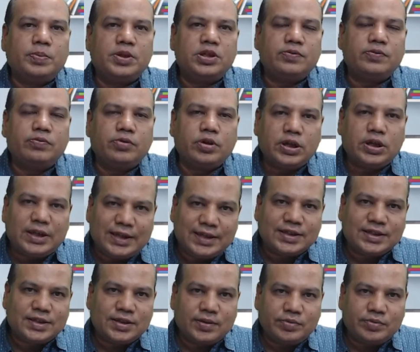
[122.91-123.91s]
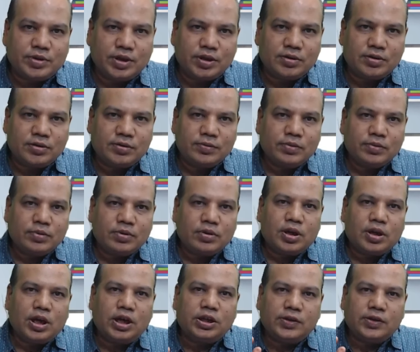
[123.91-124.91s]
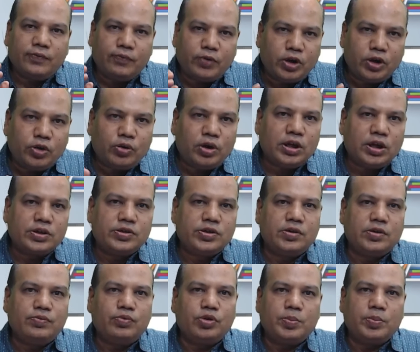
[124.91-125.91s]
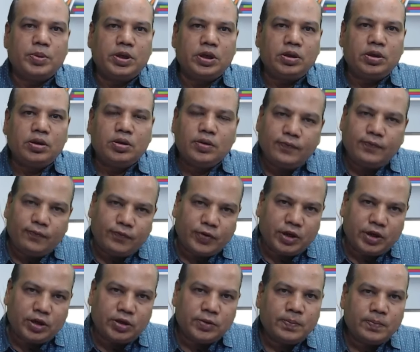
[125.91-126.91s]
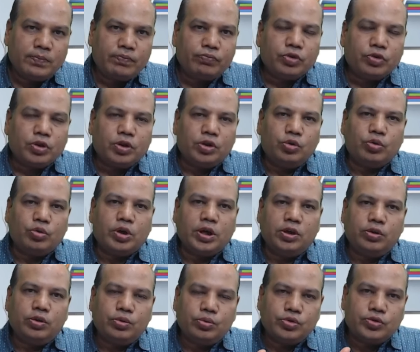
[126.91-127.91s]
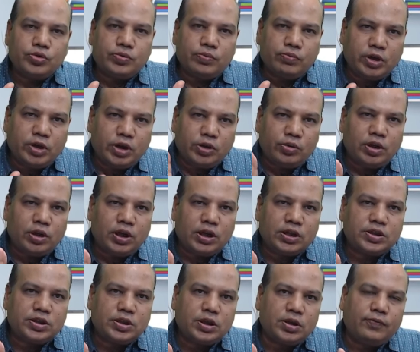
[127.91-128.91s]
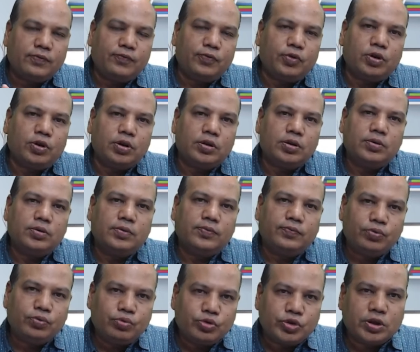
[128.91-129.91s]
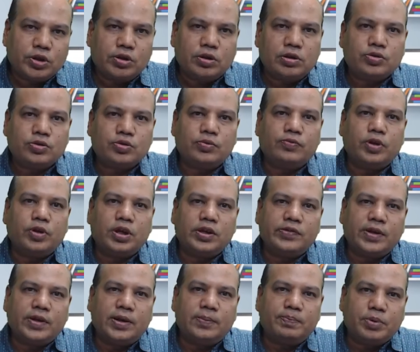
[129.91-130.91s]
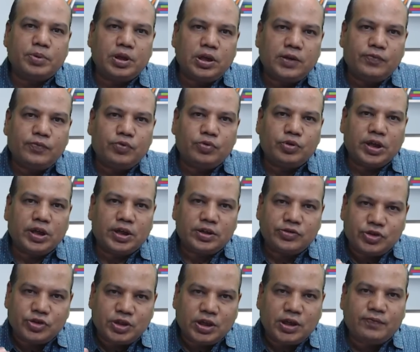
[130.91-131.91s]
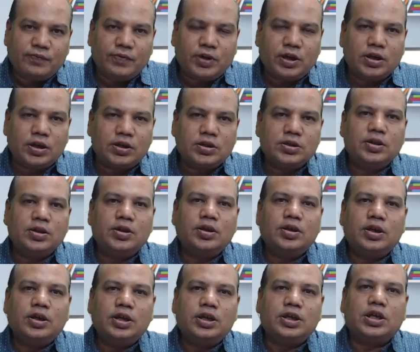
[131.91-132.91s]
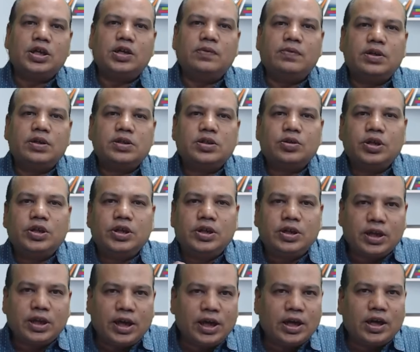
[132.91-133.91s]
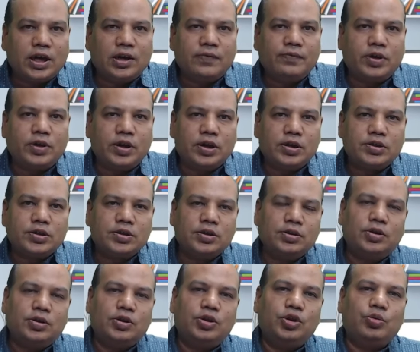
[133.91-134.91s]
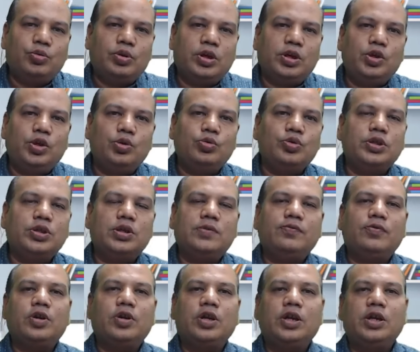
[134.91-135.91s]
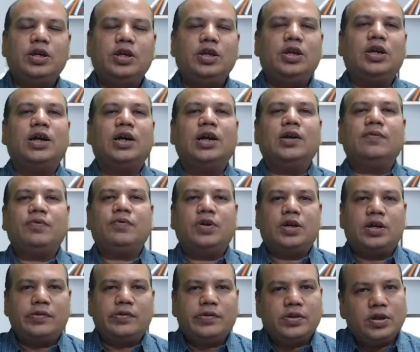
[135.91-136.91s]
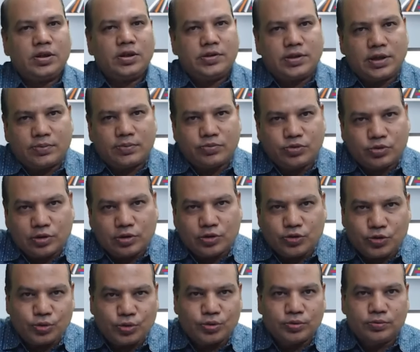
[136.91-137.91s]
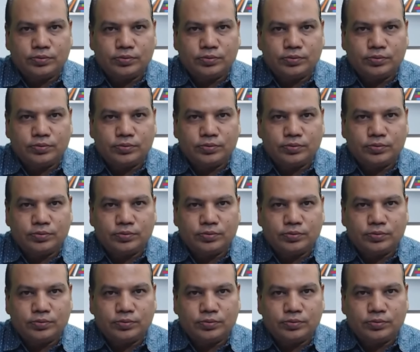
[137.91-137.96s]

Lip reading: for each subject. And the video lecture would be free. You can use video lecture for future also. For example, if you take GFRS, it covers entire IFRS. You can use it for any IFRS exams also.